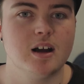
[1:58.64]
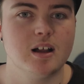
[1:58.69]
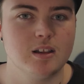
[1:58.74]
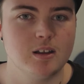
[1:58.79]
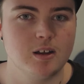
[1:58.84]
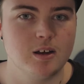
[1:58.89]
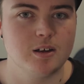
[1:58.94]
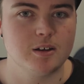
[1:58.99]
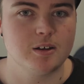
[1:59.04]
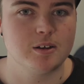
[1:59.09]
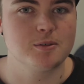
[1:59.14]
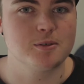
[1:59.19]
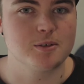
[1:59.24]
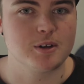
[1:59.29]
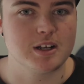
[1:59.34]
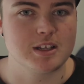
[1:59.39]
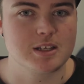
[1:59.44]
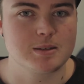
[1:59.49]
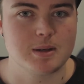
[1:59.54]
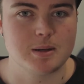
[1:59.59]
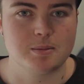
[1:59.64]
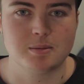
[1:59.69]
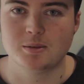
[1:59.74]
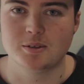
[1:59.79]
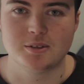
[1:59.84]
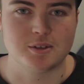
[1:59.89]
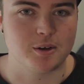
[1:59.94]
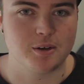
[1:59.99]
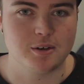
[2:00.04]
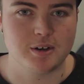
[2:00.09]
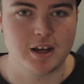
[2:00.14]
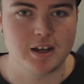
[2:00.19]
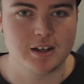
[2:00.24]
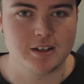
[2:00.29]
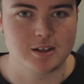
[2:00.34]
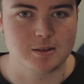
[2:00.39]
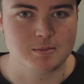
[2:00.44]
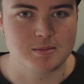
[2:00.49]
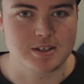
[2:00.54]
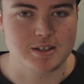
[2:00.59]
A lot of trans people don't
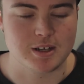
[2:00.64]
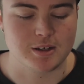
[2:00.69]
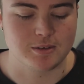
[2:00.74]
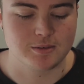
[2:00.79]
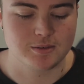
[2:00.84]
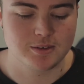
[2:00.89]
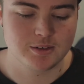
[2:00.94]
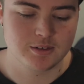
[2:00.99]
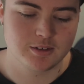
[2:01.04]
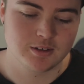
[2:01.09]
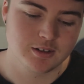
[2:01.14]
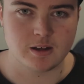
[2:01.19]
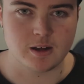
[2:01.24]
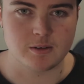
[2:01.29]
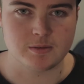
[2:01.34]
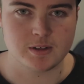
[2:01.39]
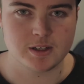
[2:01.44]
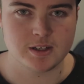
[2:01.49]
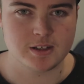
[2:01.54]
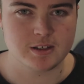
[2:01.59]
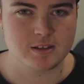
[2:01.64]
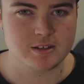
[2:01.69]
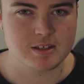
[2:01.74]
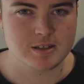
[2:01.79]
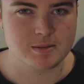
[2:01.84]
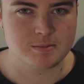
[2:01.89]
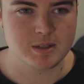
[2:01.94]
hate themselves. I feel like this